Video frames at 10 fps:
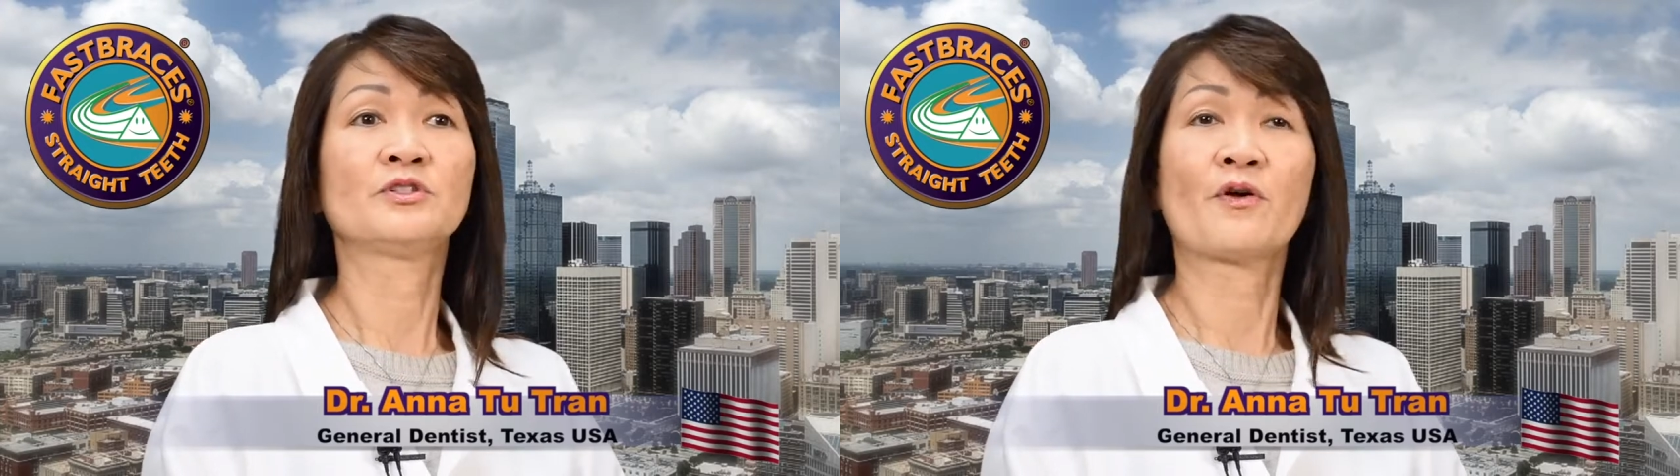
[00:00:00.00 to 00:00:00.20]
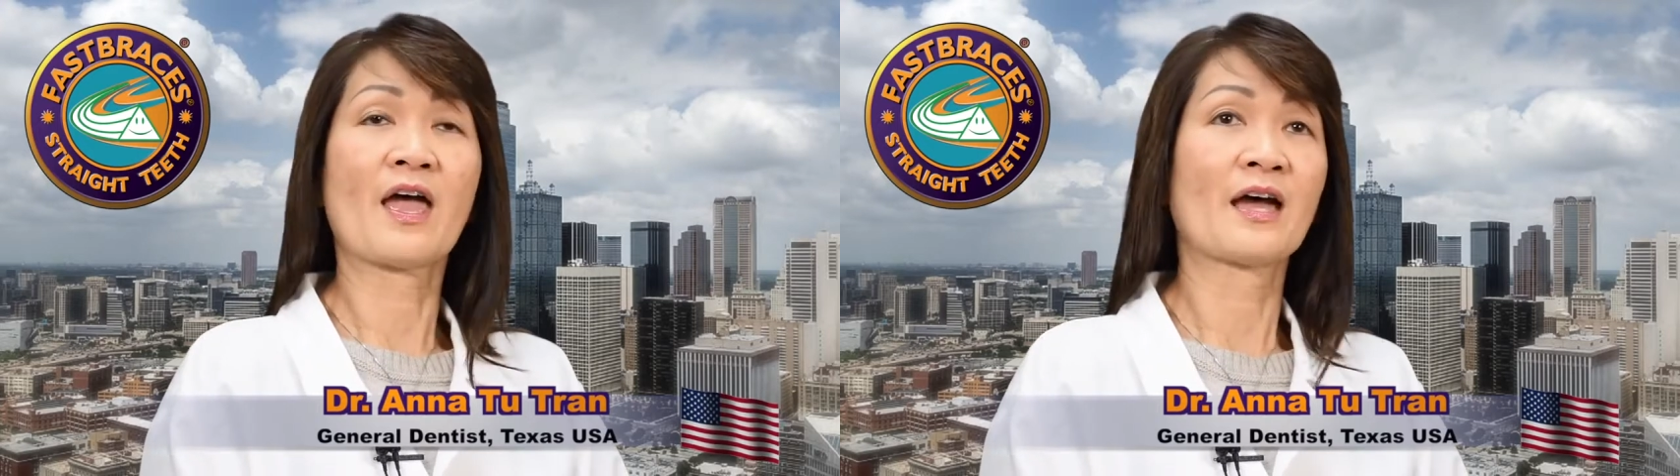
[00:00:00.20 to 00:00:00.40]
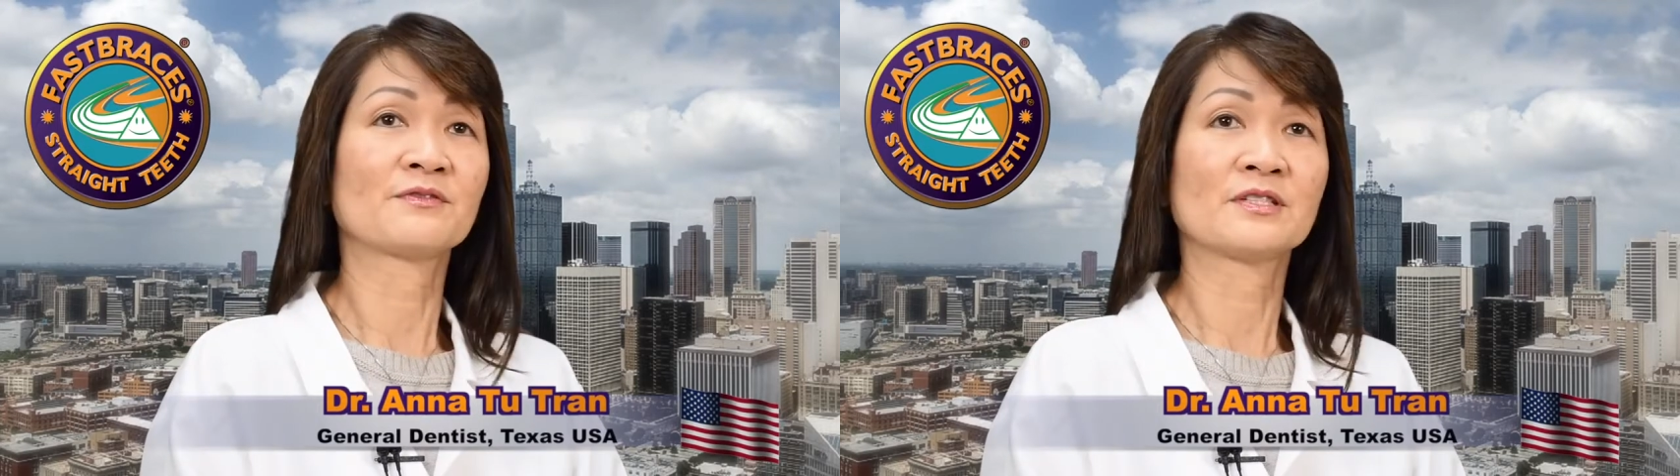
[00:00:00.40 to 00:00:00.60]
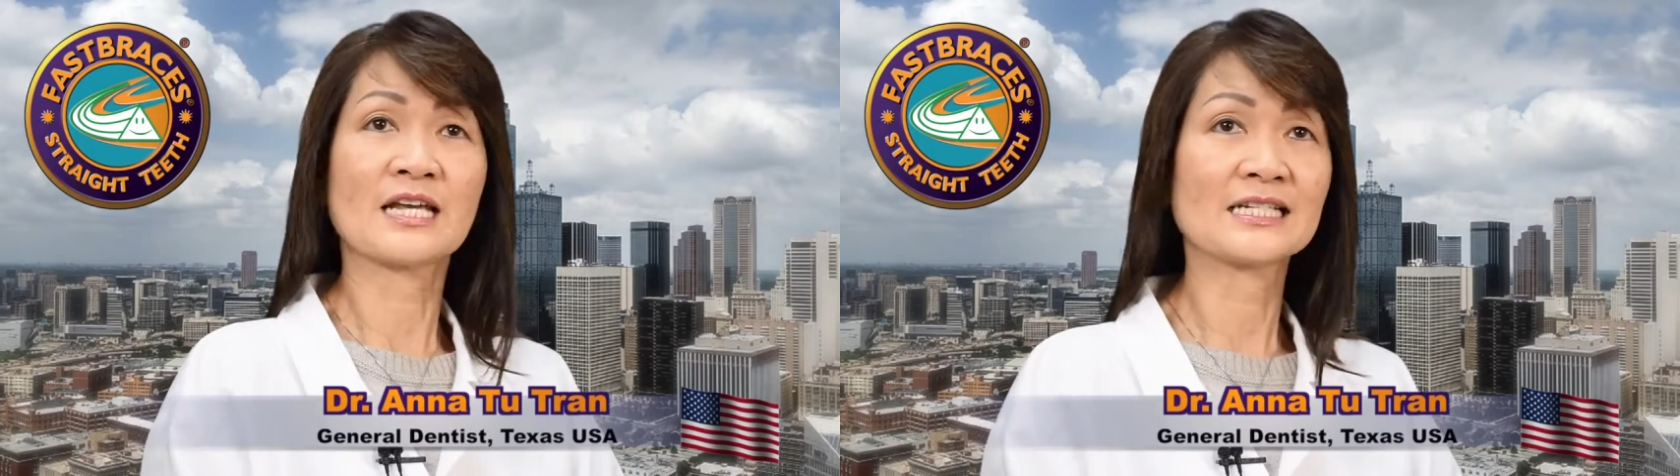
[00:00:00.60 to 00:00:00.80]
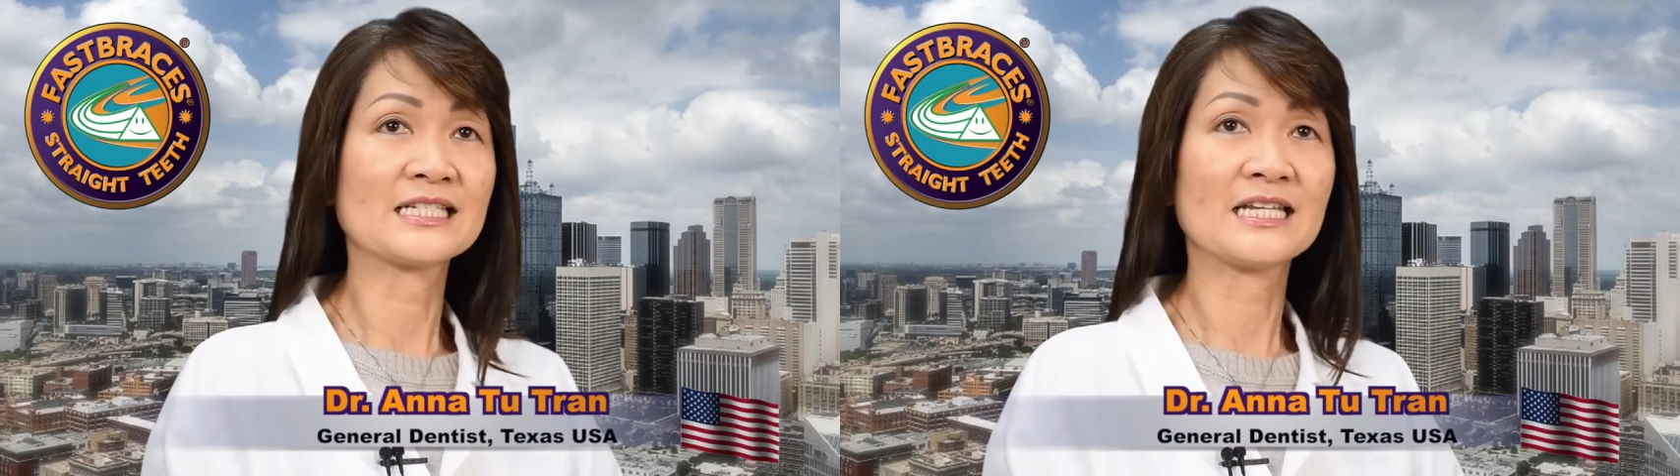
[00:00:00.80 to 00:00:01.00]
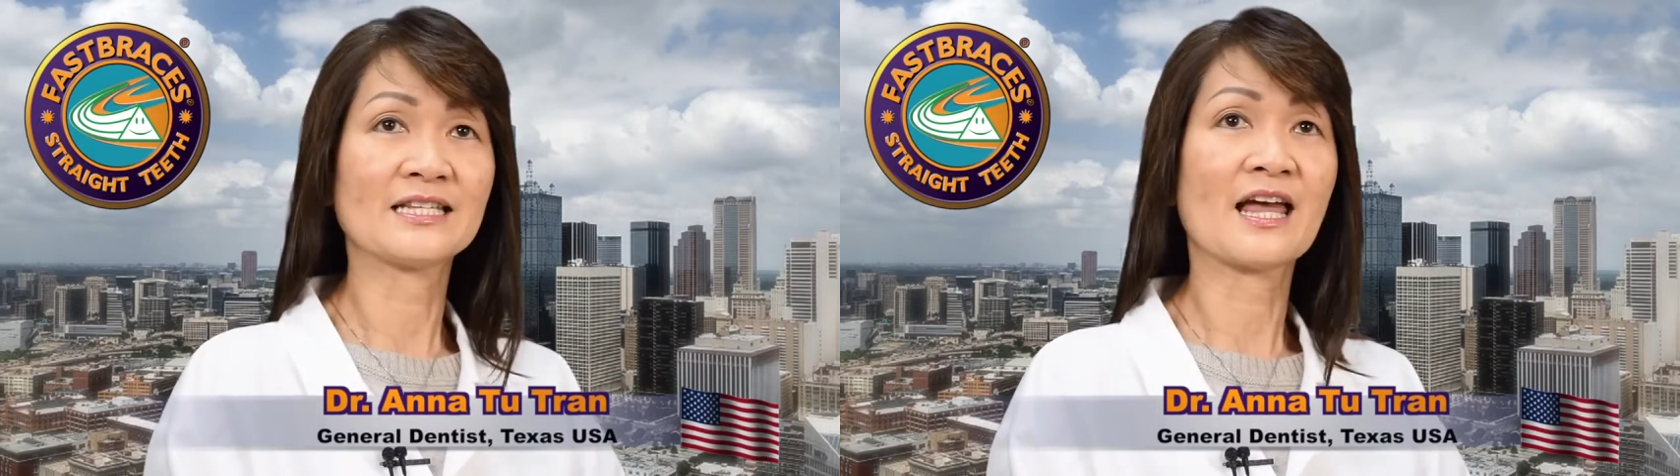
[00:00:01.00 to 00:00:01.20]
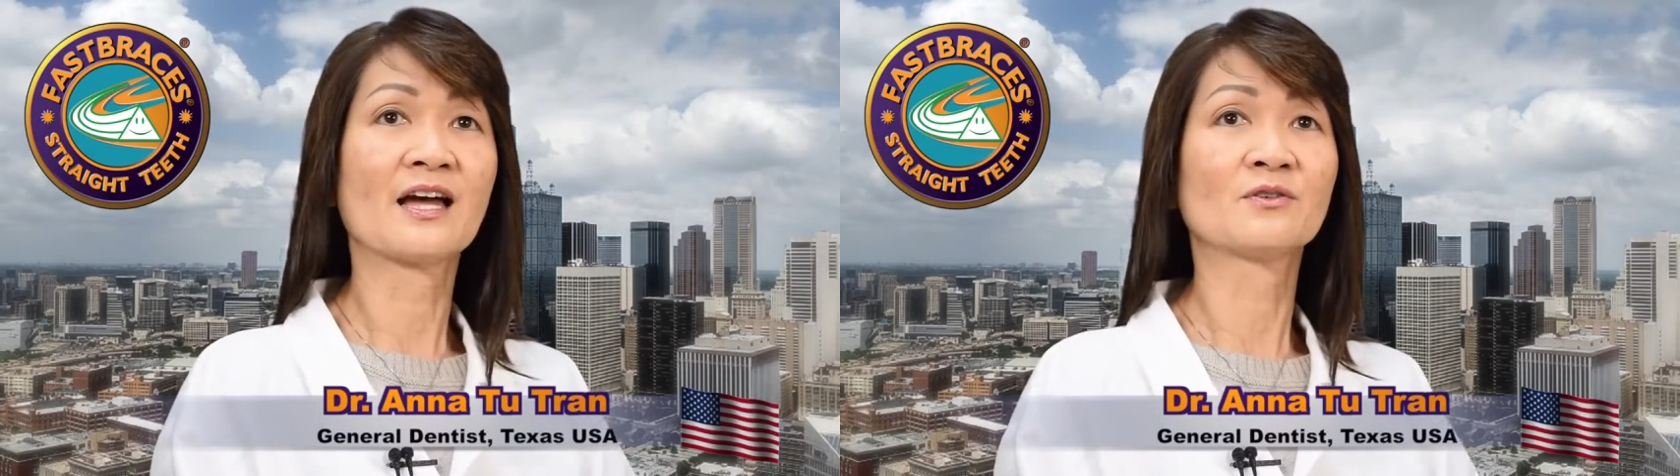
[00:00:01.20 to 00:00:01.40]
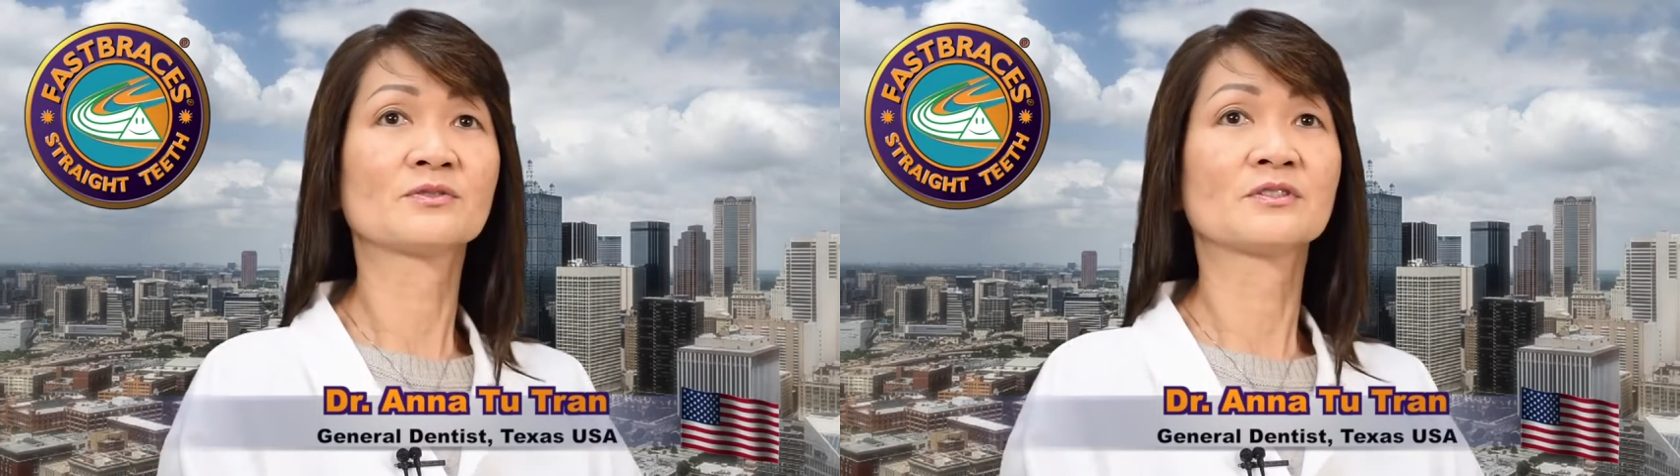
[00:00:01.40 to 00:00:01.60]
you don't have to take teeth
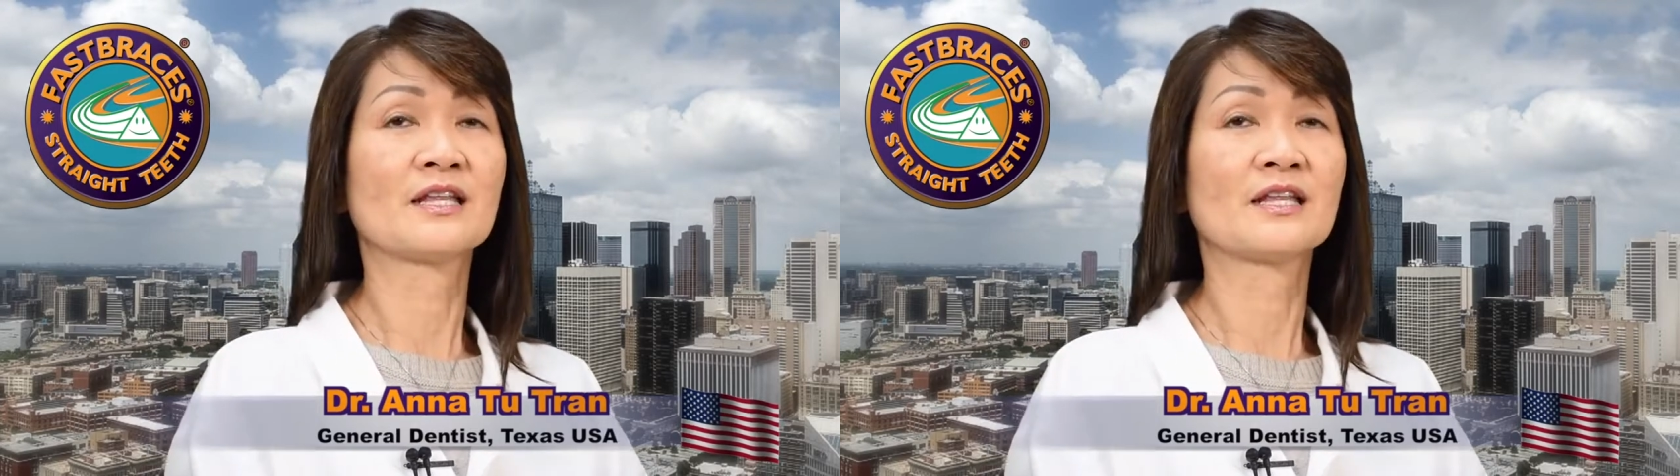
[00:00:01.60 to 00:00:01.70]
out,